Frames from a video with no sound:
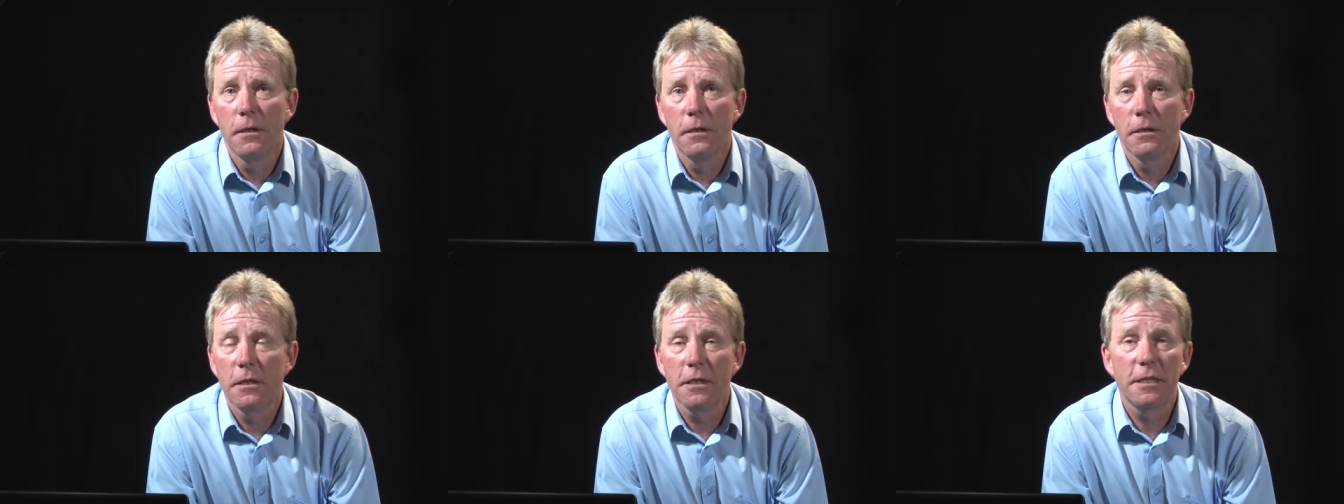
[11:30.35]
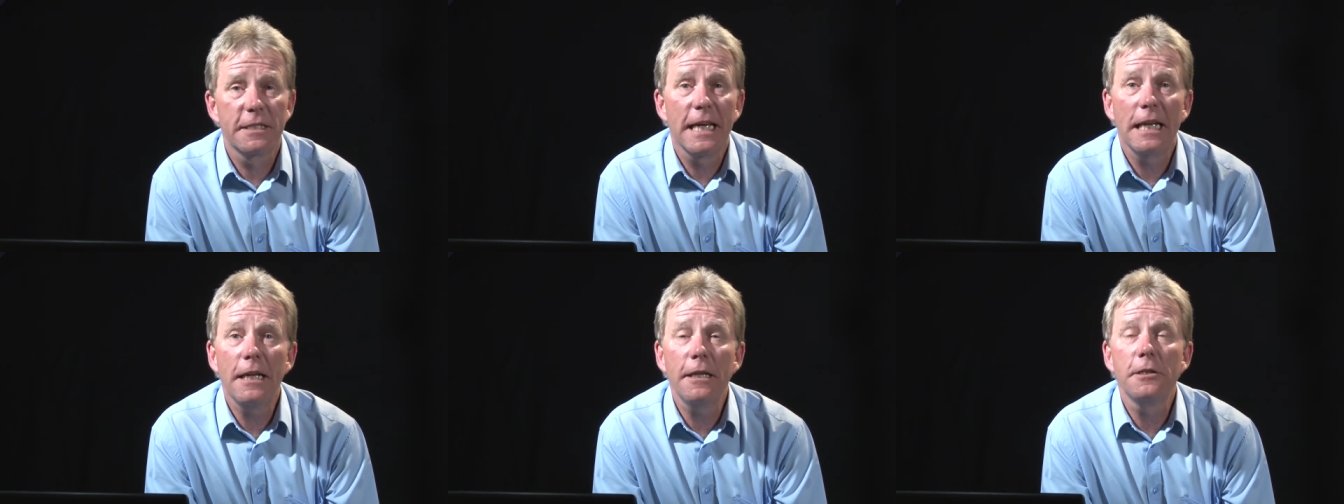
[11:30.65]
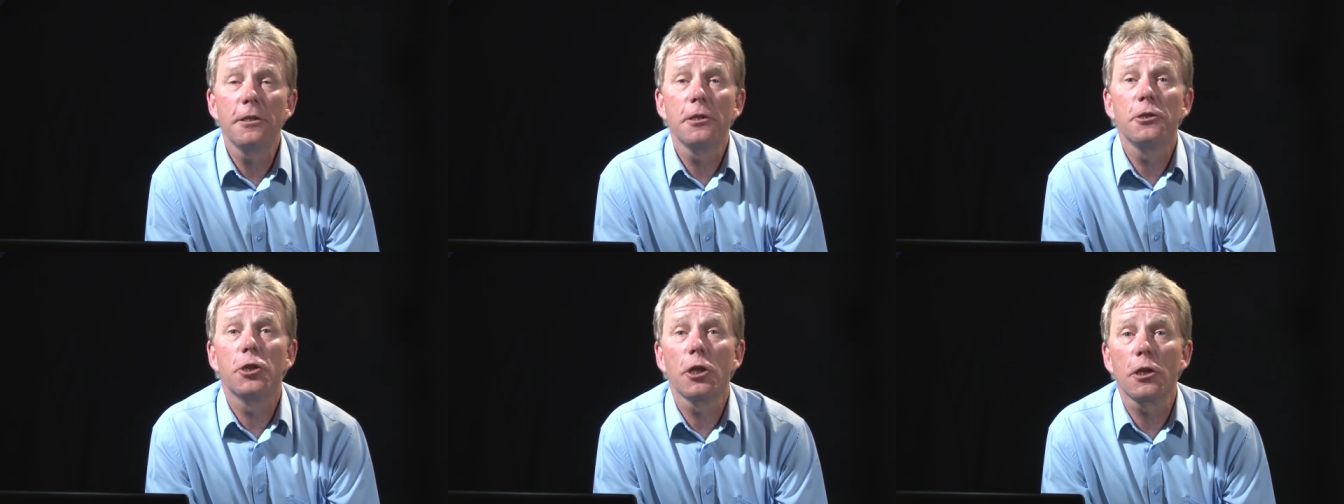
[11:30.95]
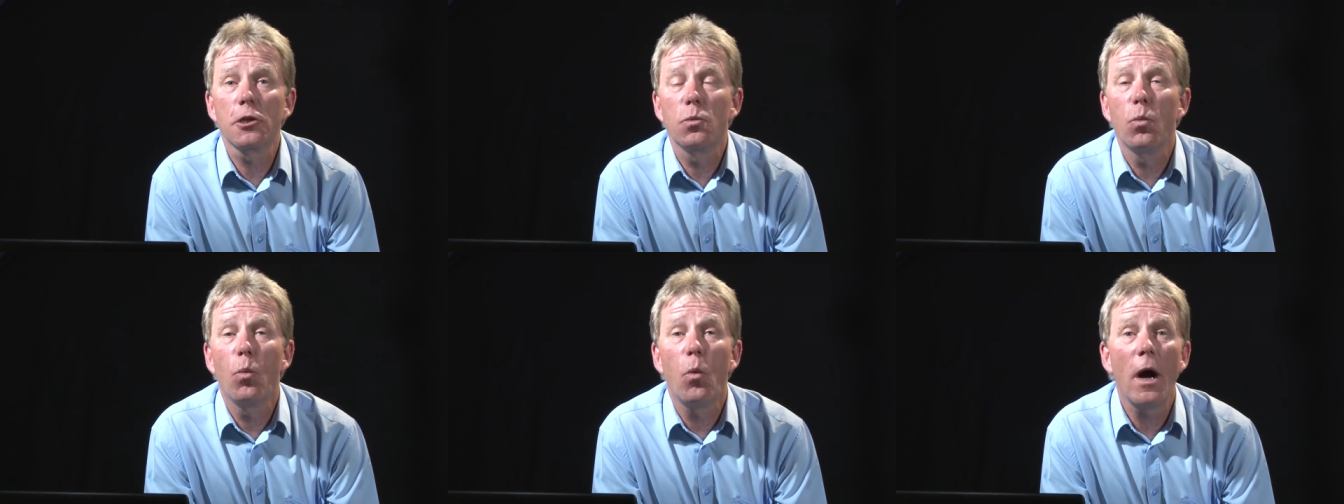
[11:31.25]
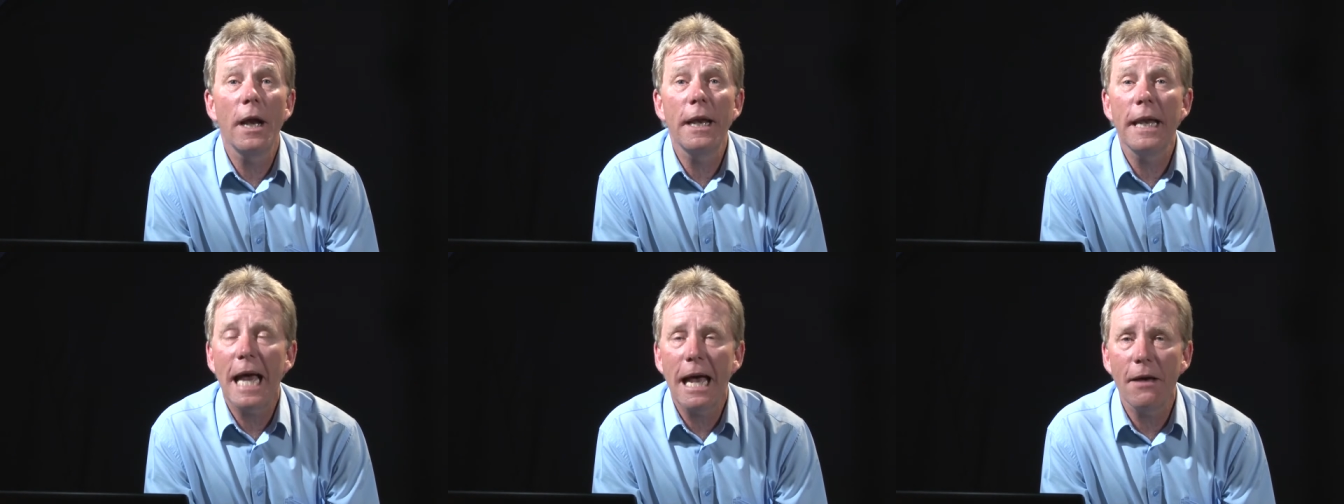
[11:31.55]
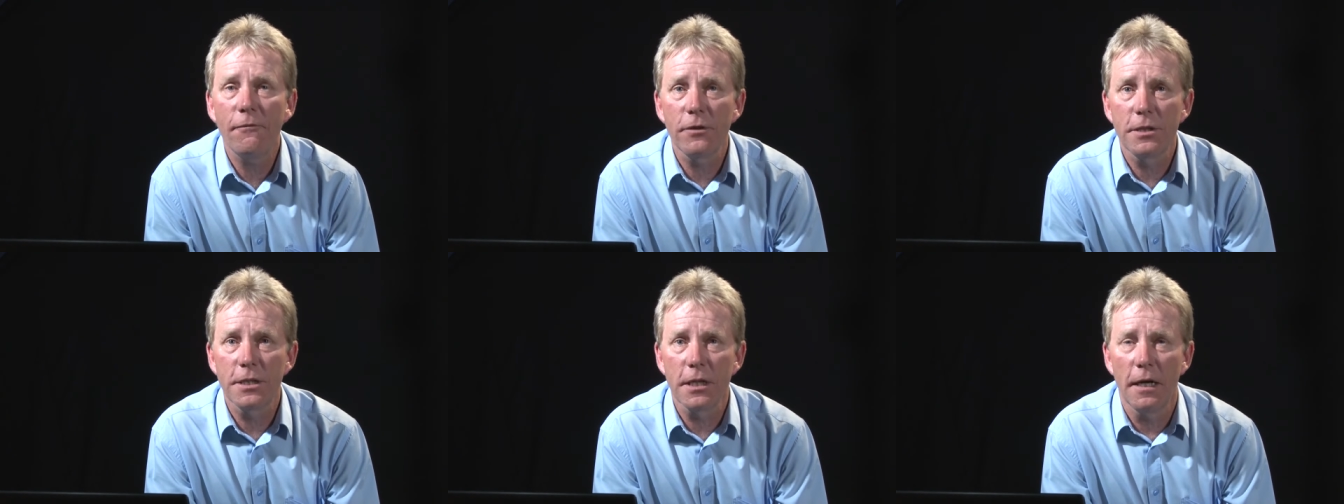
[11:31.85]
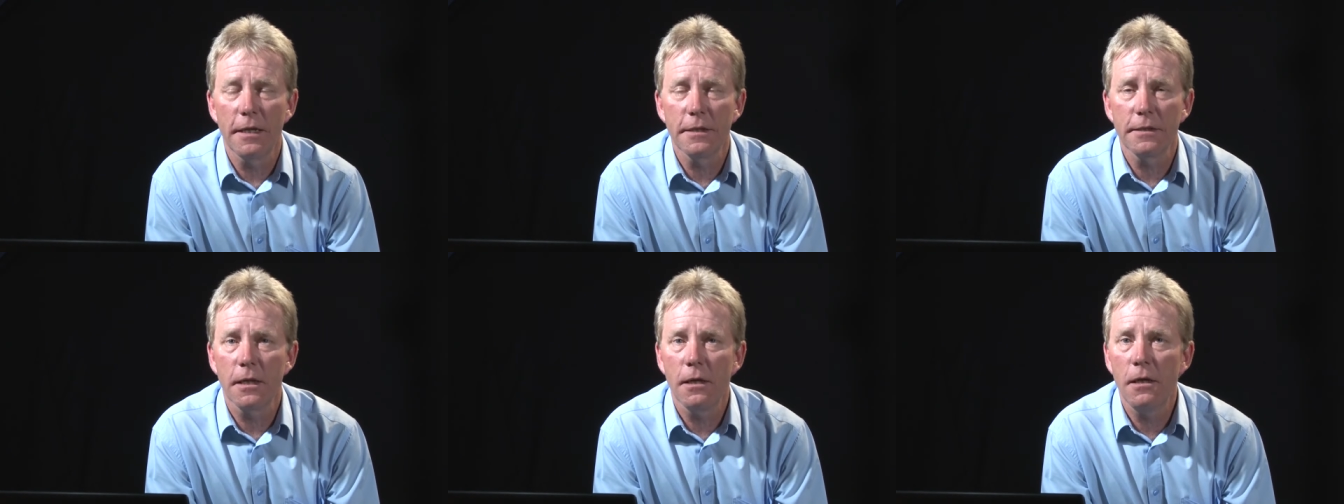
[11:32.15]
To sell it to just one
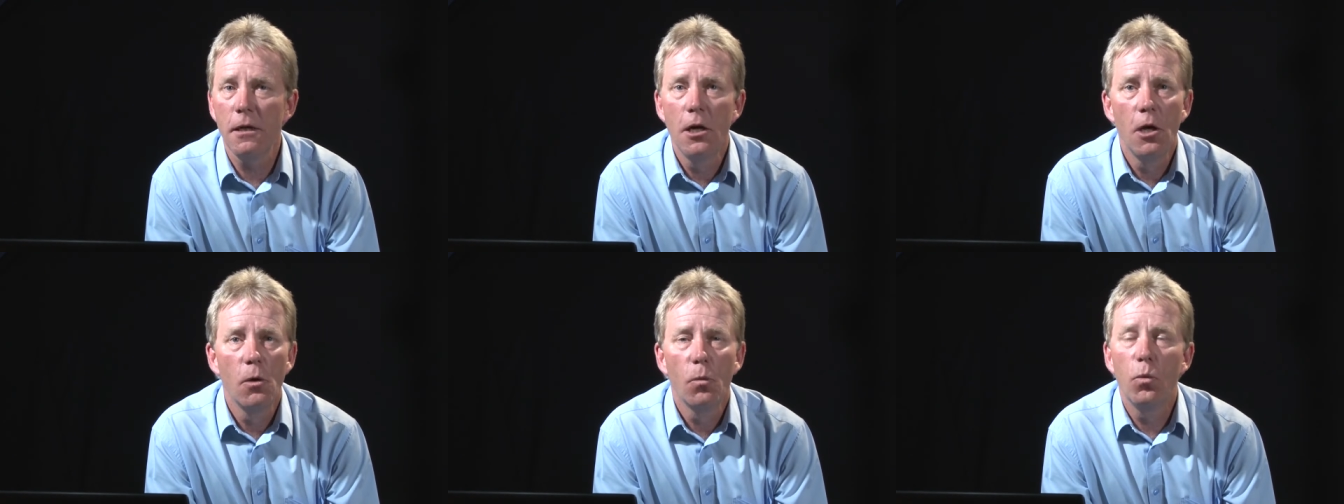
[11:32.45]
advertiser